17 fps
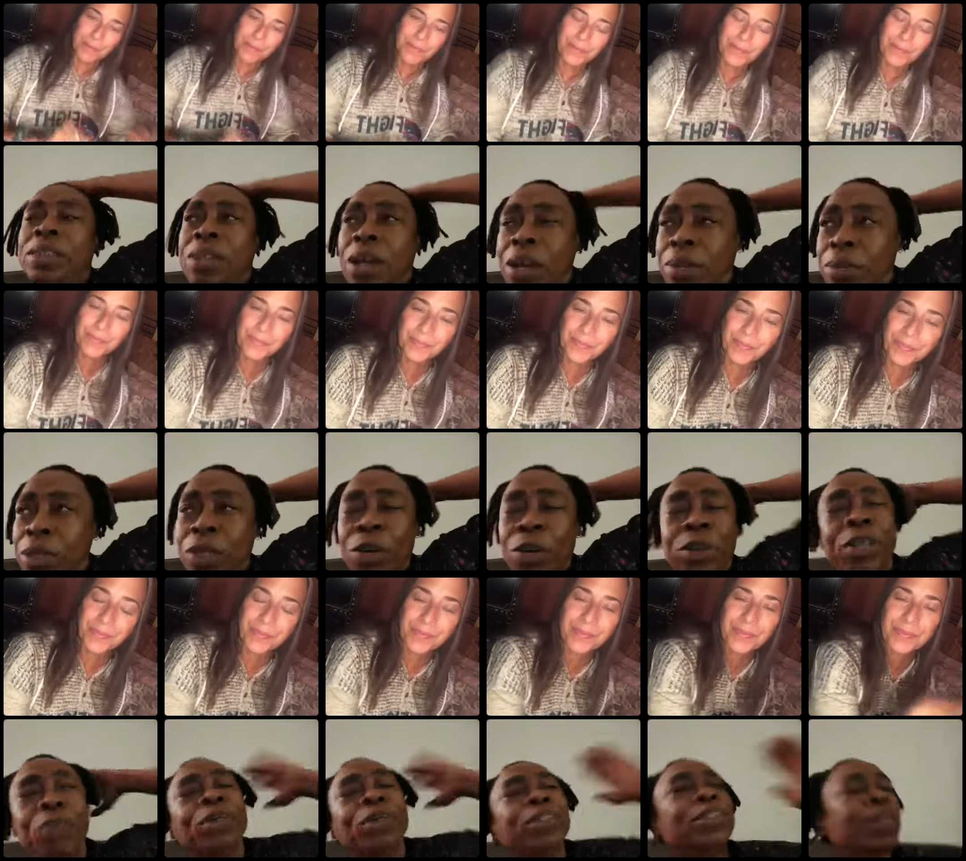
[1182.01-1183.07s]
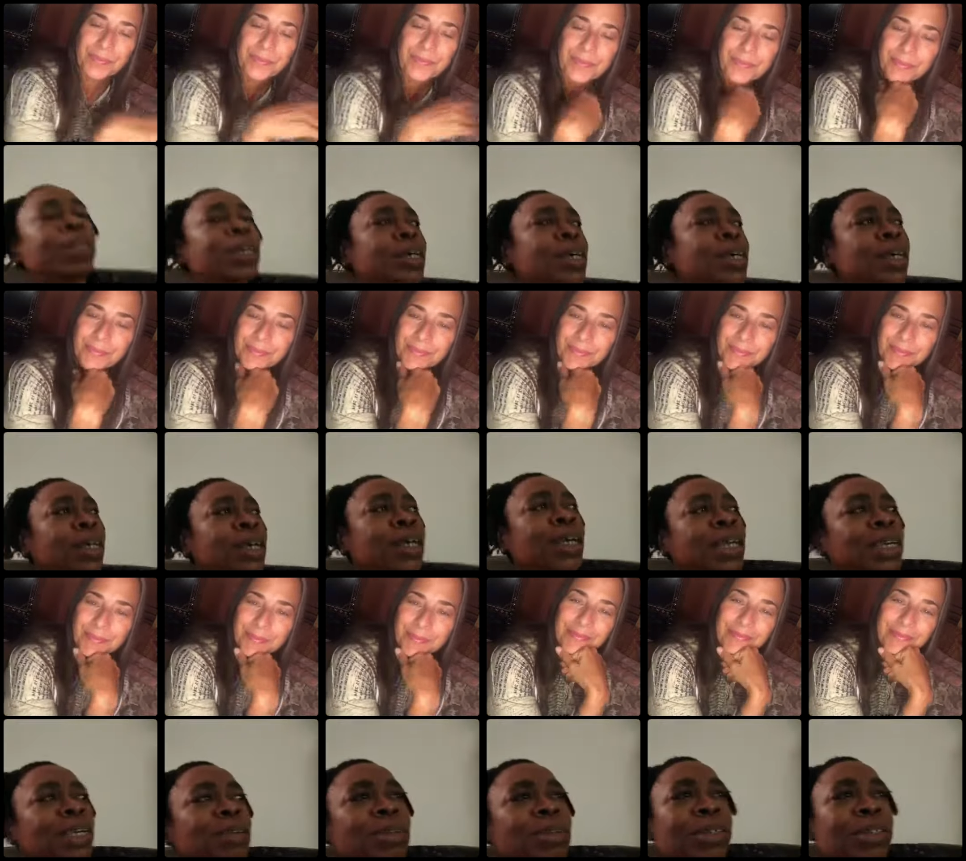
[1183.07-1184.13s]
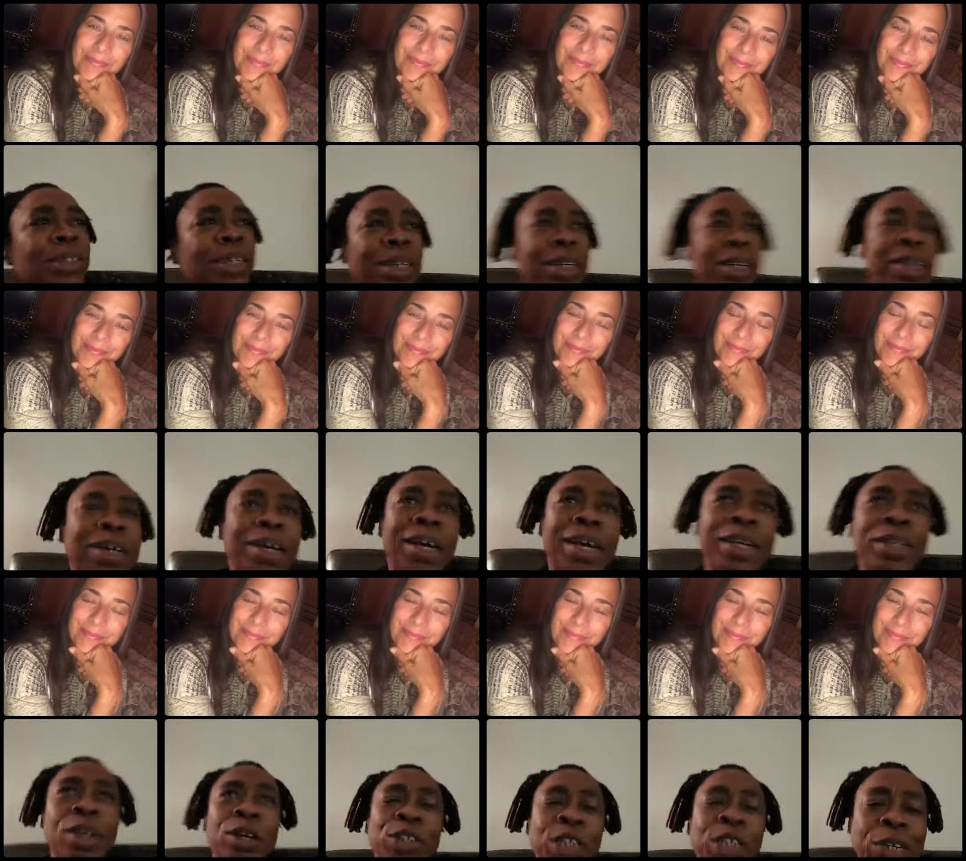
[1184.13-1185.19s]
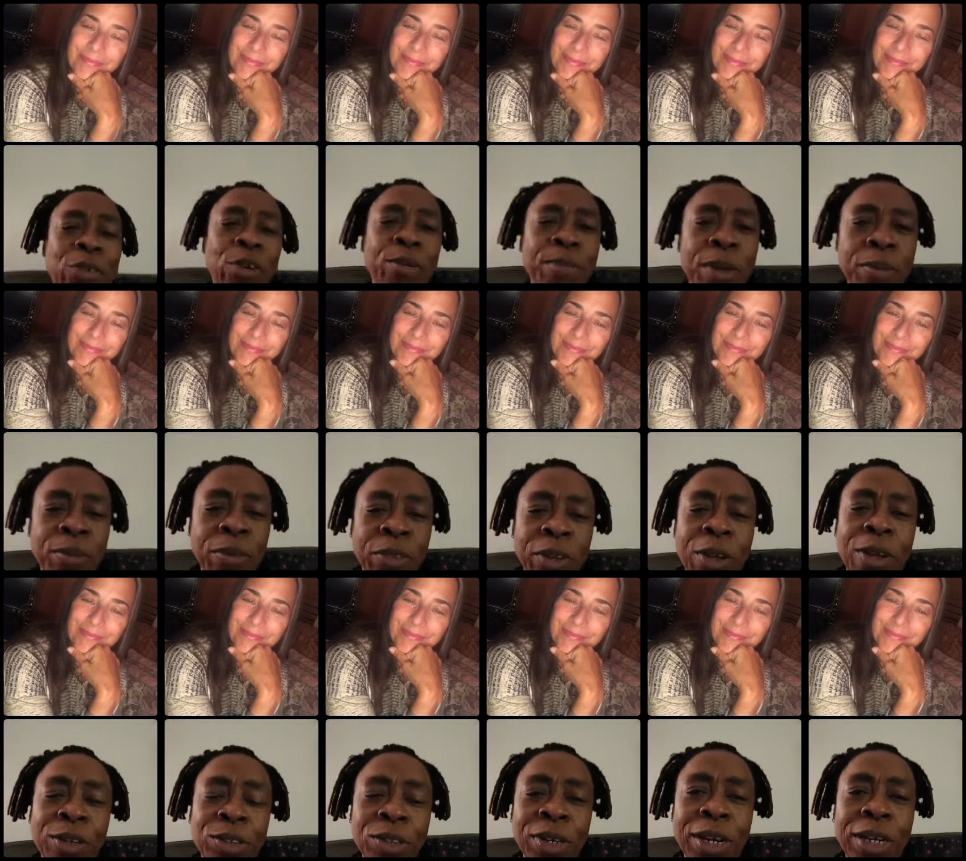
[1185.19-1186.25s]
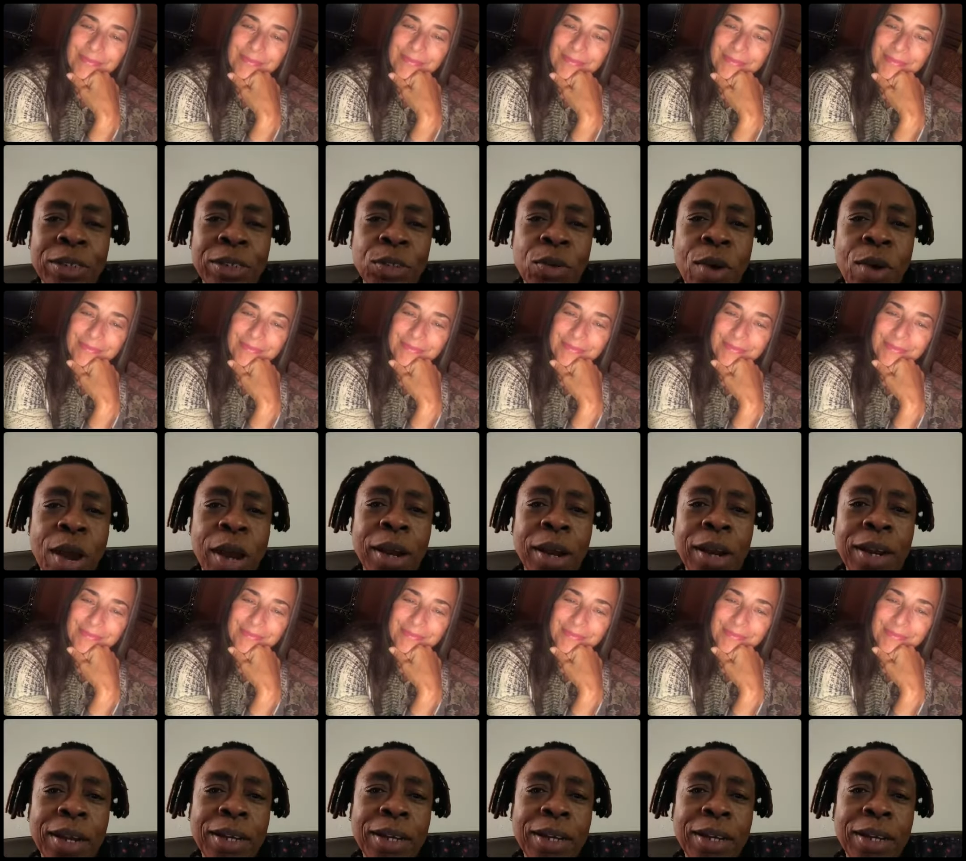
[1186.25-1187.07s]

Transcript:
Speaker 1: saw him. You know, he was uh he was uh an auxiliary member of the Cultural Heritage Choir.